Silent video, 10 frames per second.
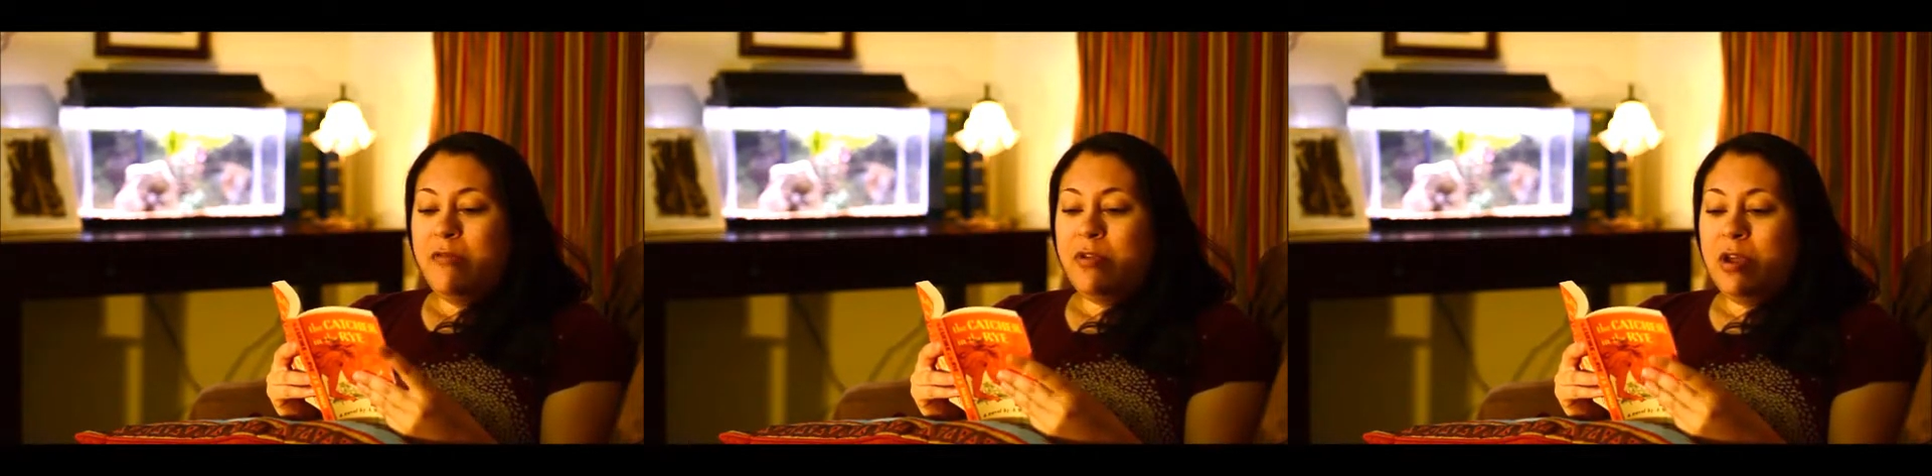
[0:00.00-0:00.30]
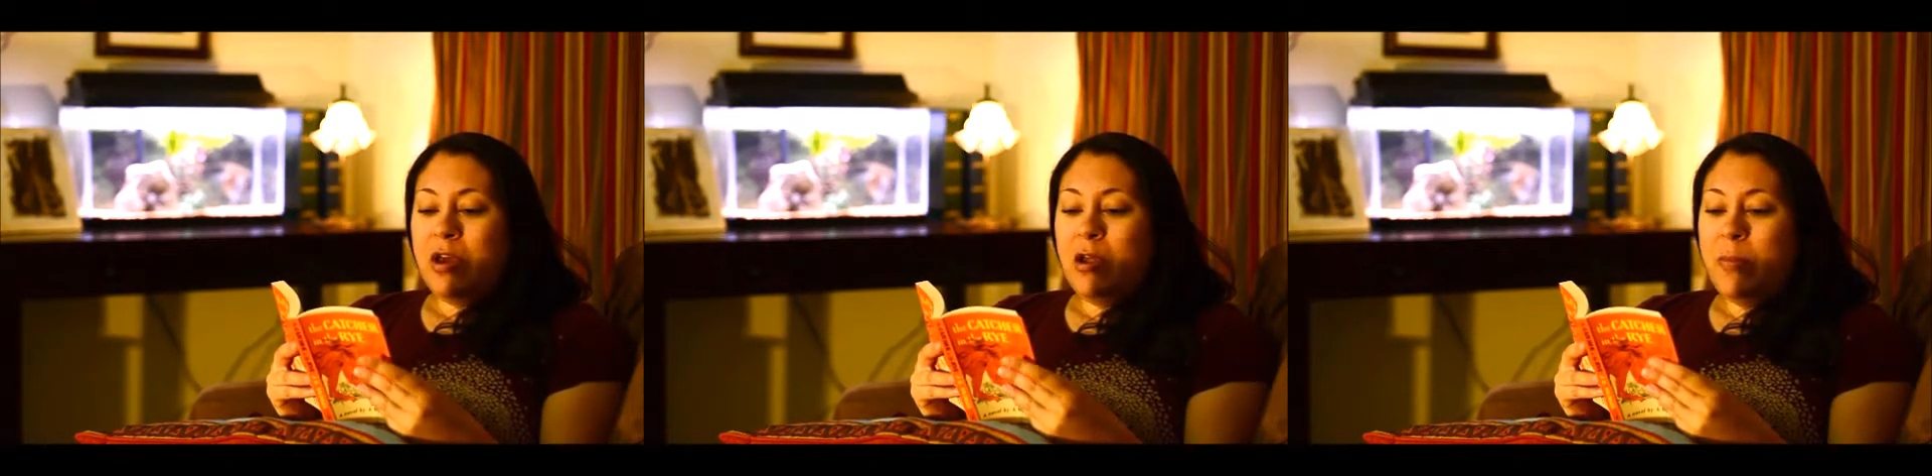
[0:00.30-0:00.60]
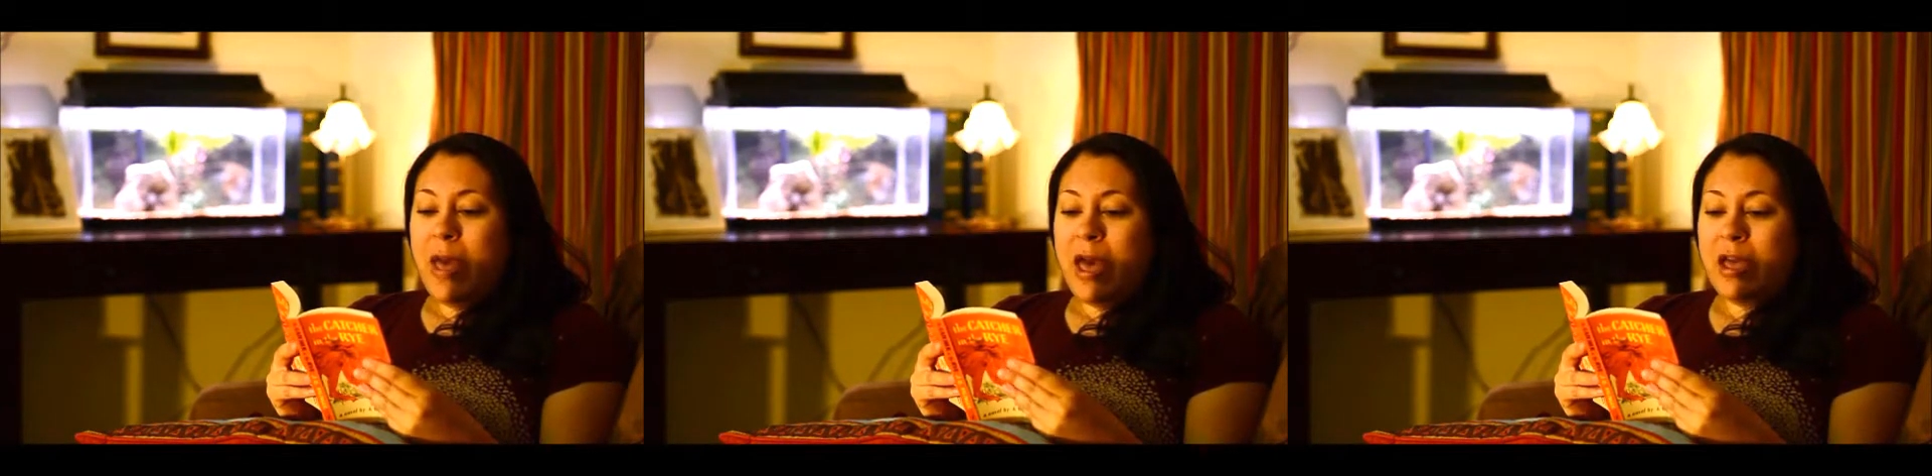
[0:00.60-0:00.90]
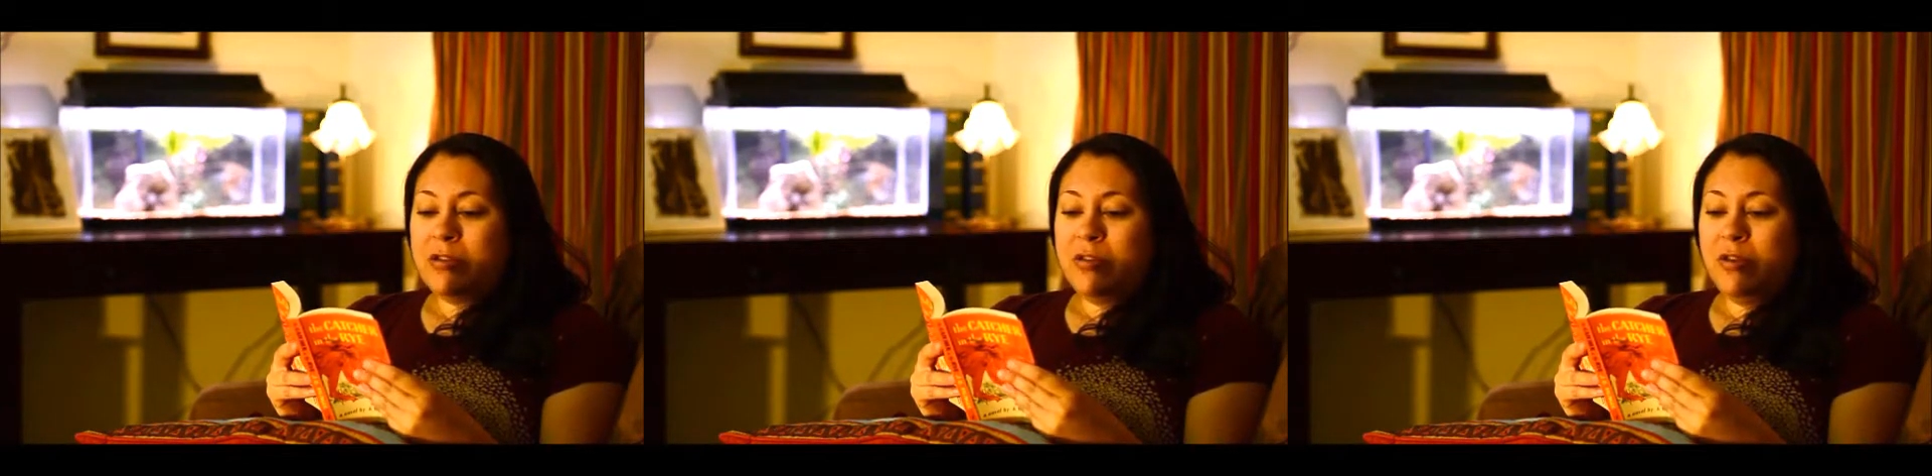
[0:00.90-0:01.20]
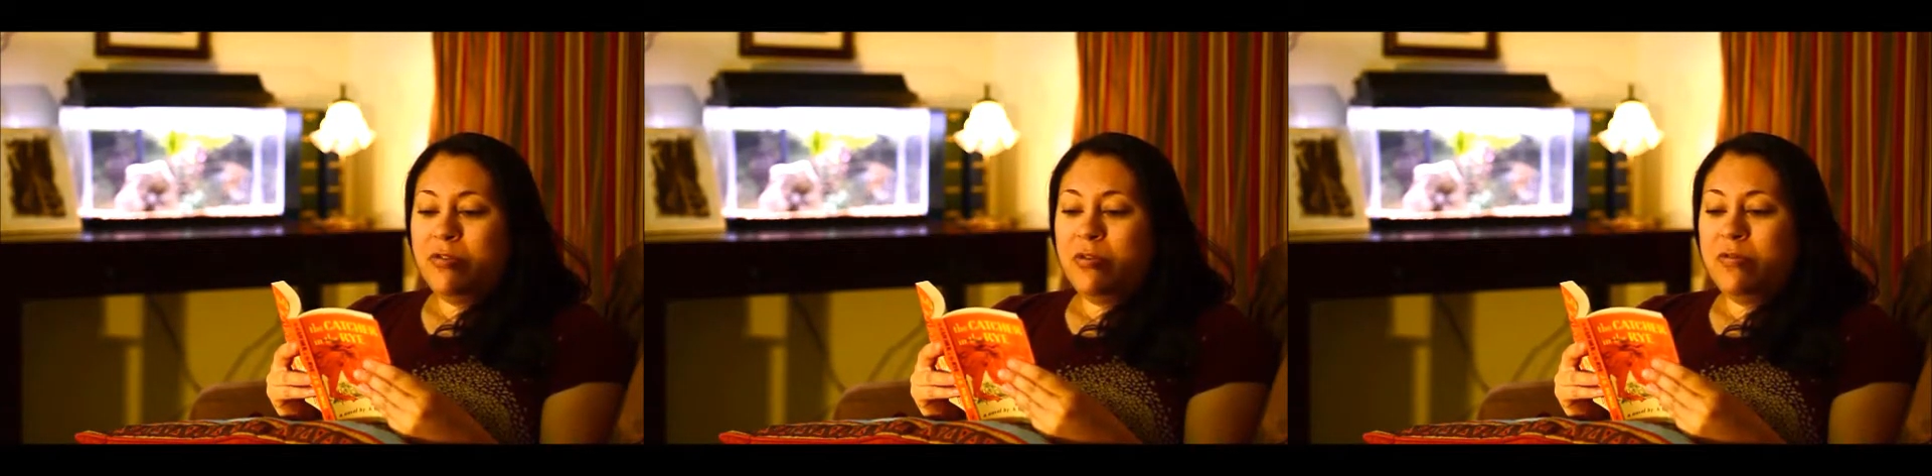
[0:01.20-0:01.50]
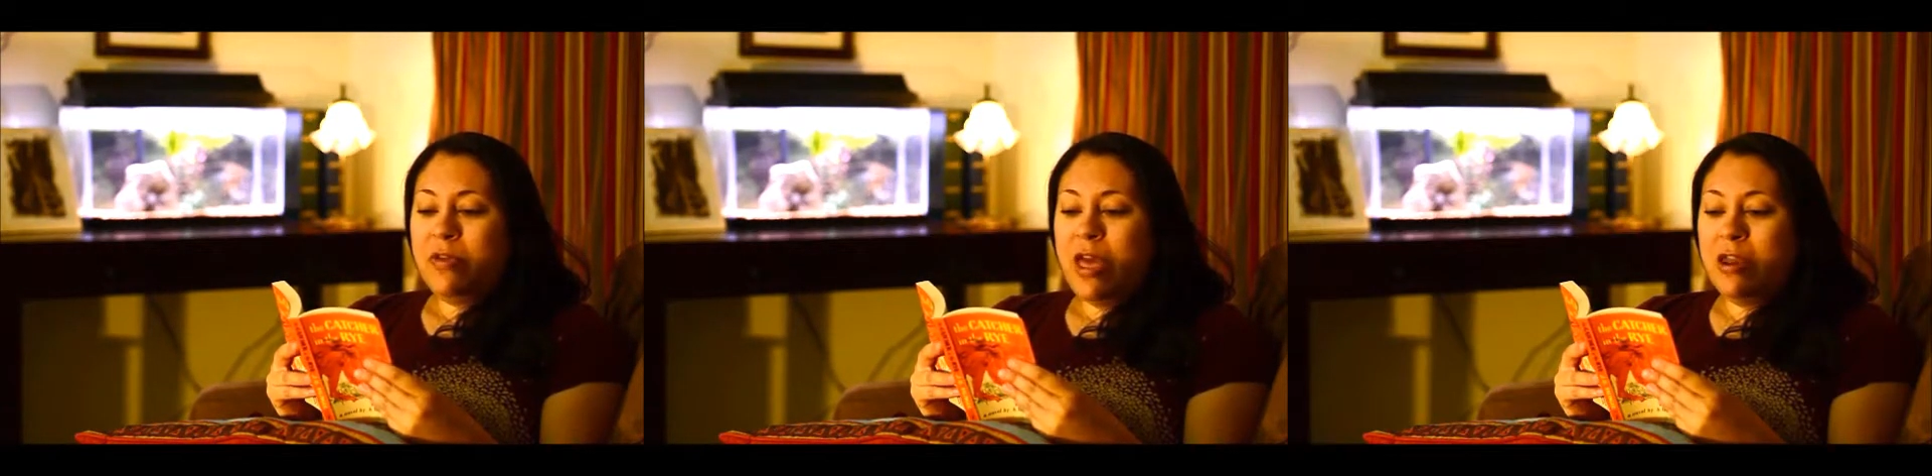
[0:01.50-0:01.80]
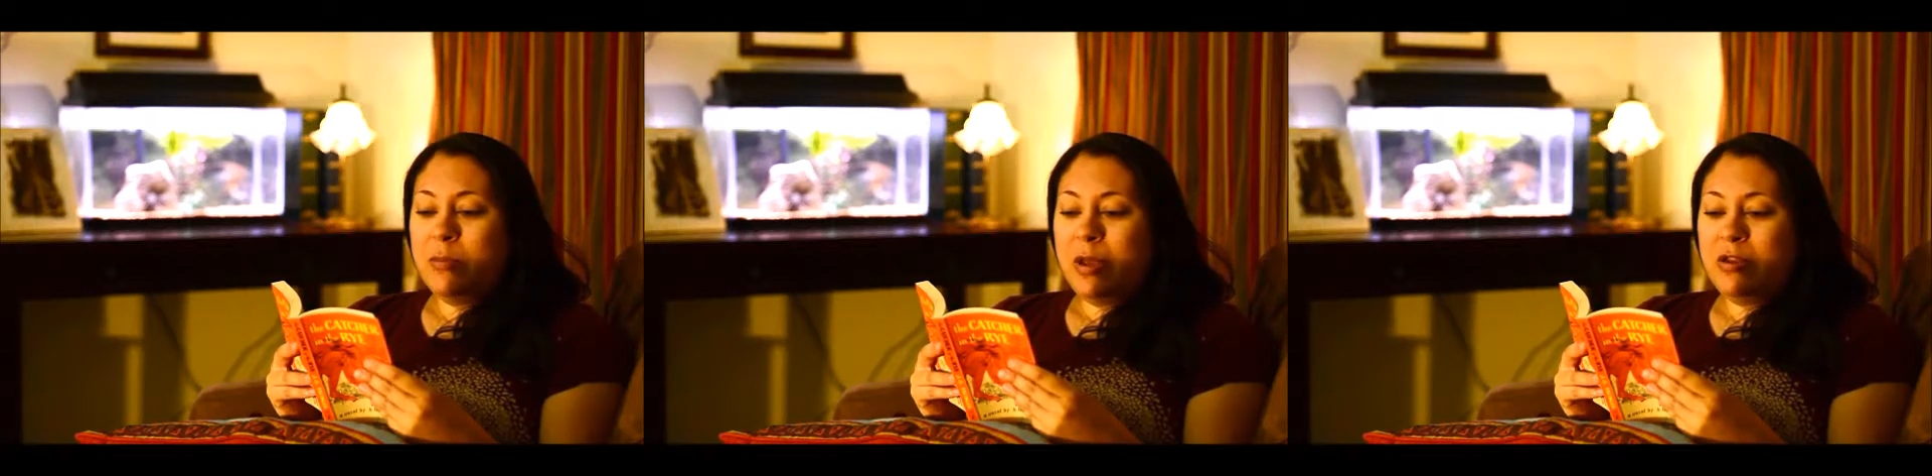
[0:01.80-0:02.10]
After I got all packed, I sort of
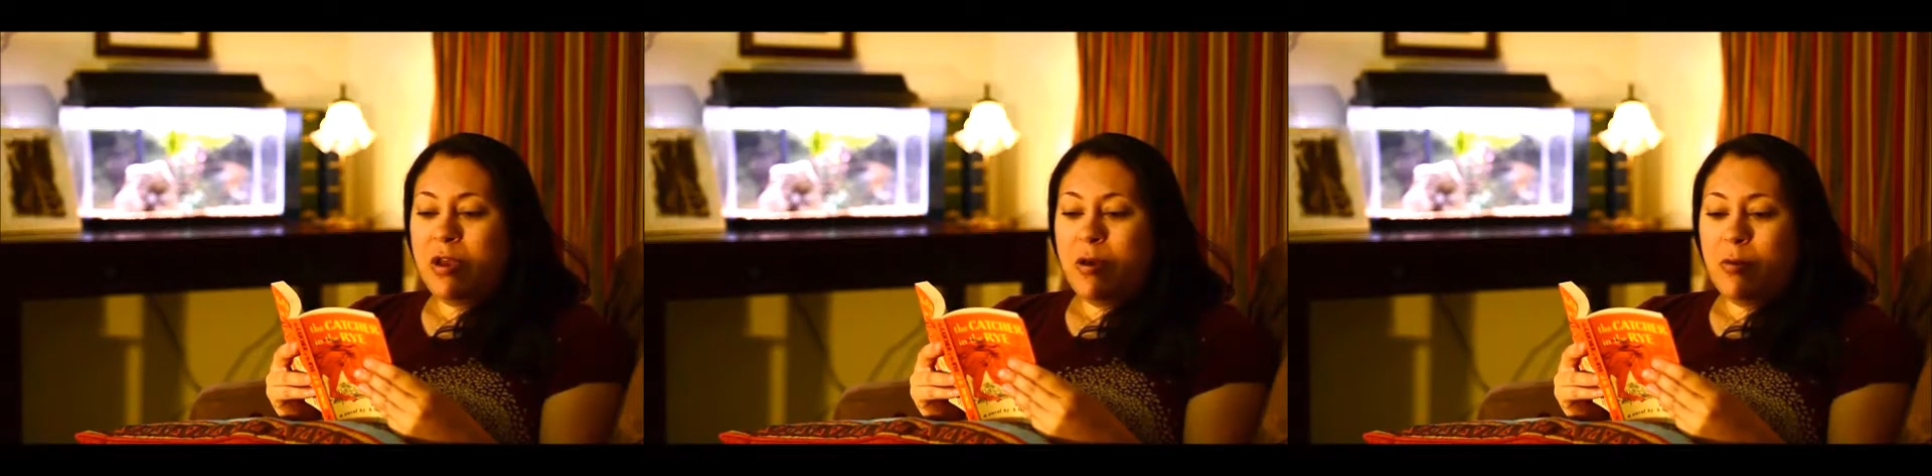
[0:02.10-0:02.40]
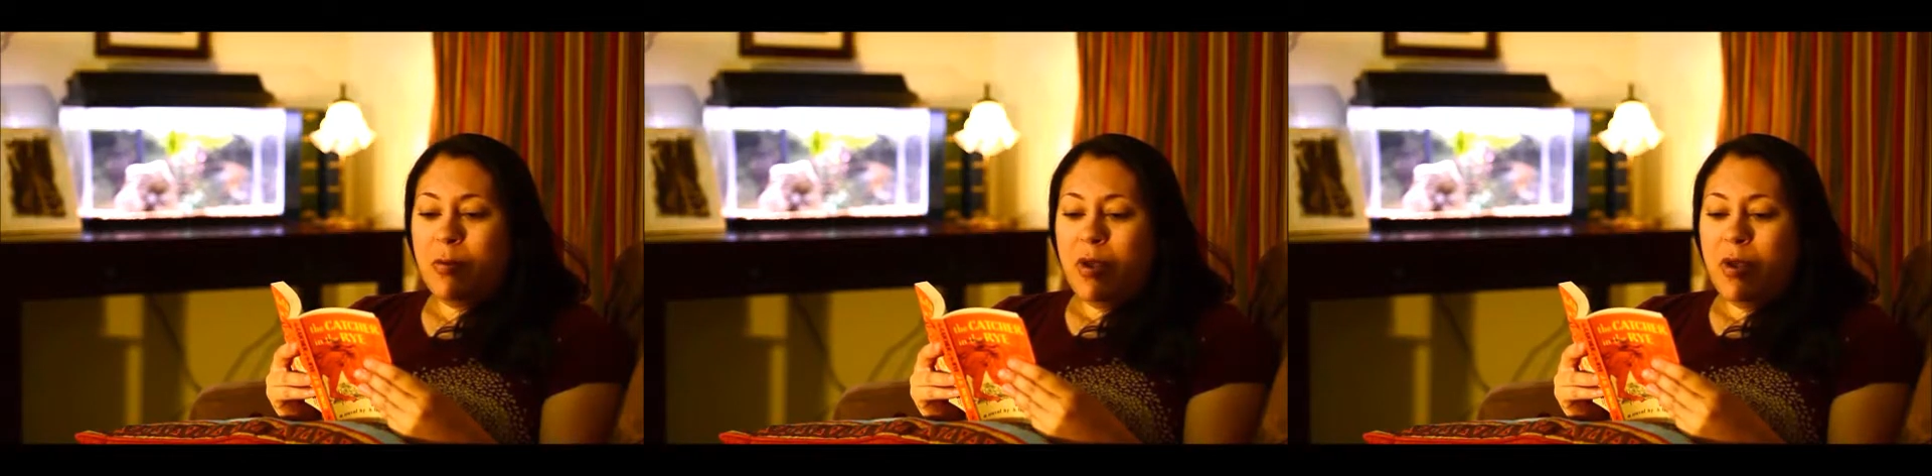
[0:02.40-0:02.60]
counted my dough.